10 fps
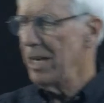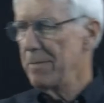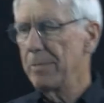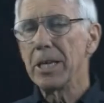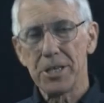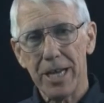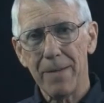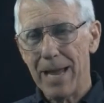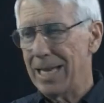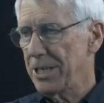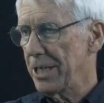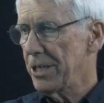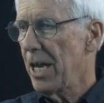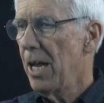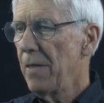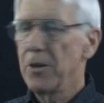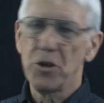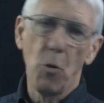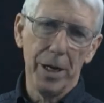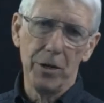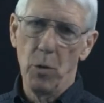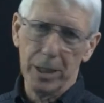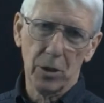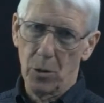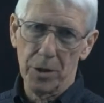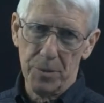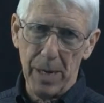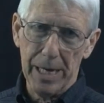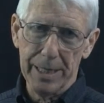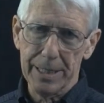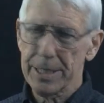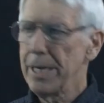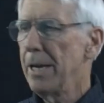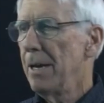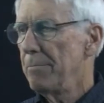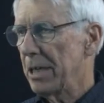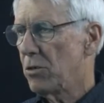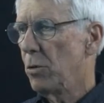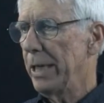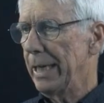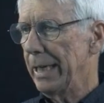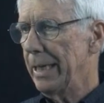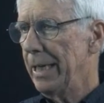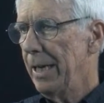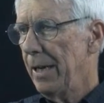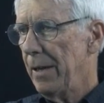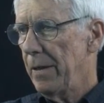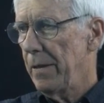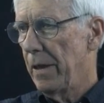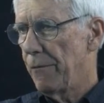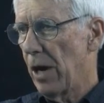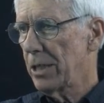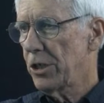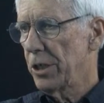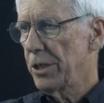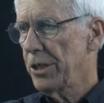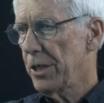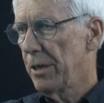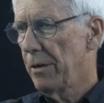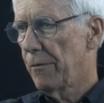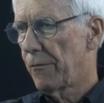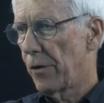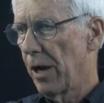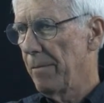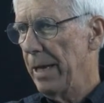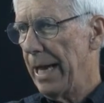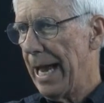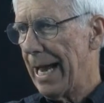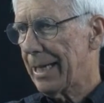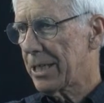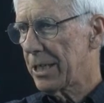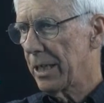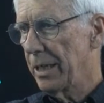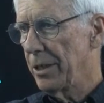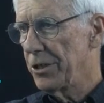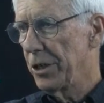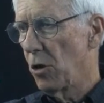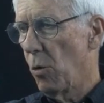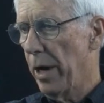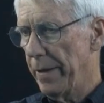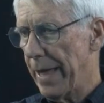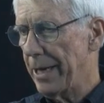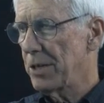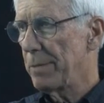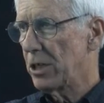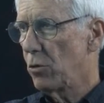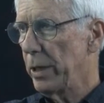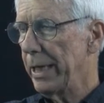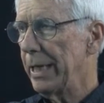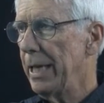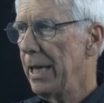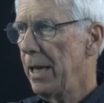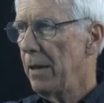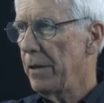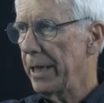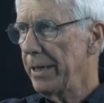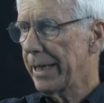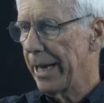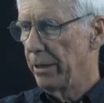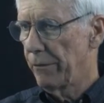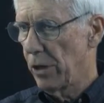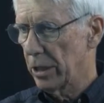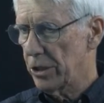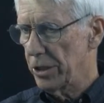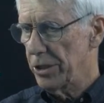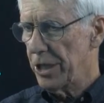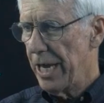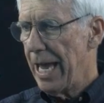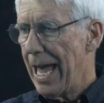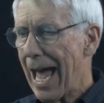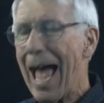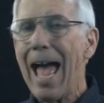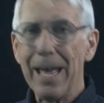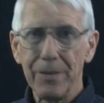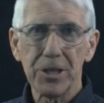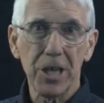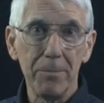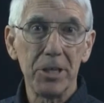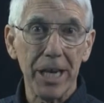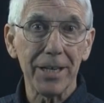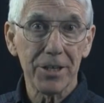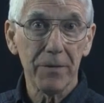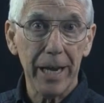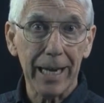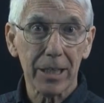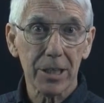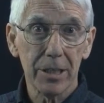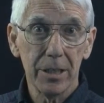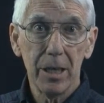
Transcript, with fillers: I really mean by the same as is there's a one to one correspondence between the functions from x into 0, 1. That is, between the indicator functions and the subsets of x.